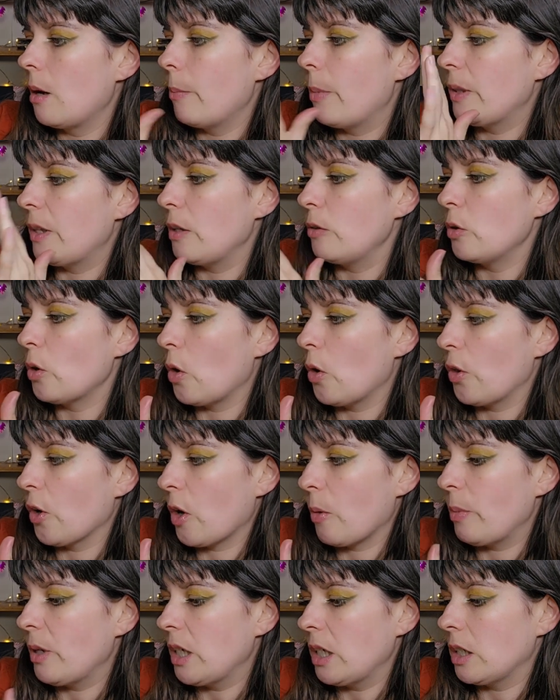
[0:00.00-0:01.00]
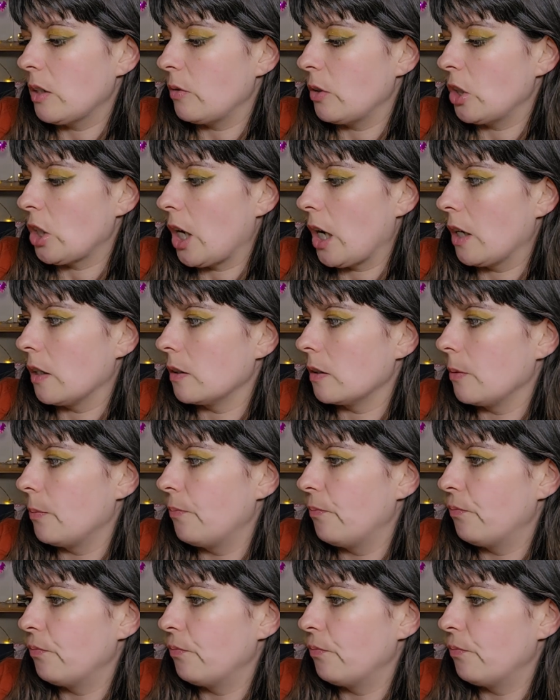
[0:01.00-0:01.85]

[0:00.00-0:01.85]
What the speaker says: but they're not. They're completely different shades.